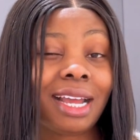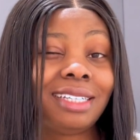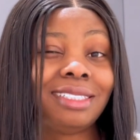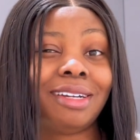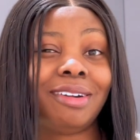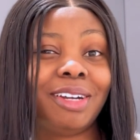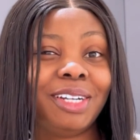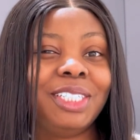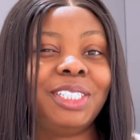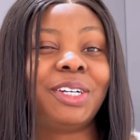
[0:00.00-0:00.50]
is
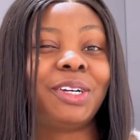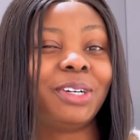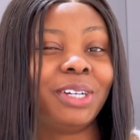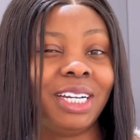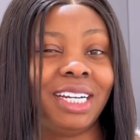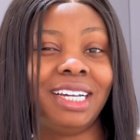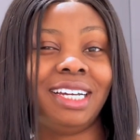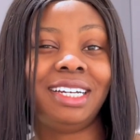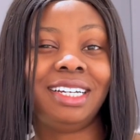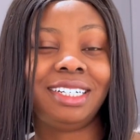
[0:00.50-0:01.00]
around the
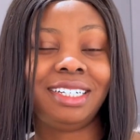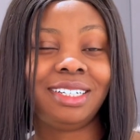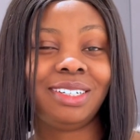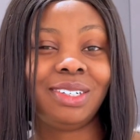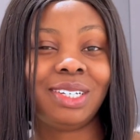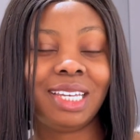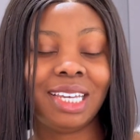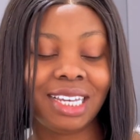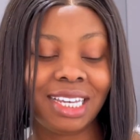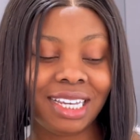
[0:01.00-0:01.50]
corner,
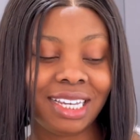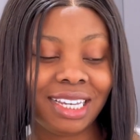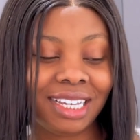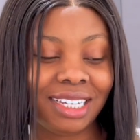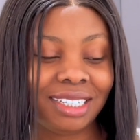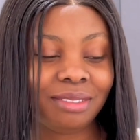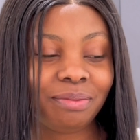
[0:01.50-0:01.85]
okay,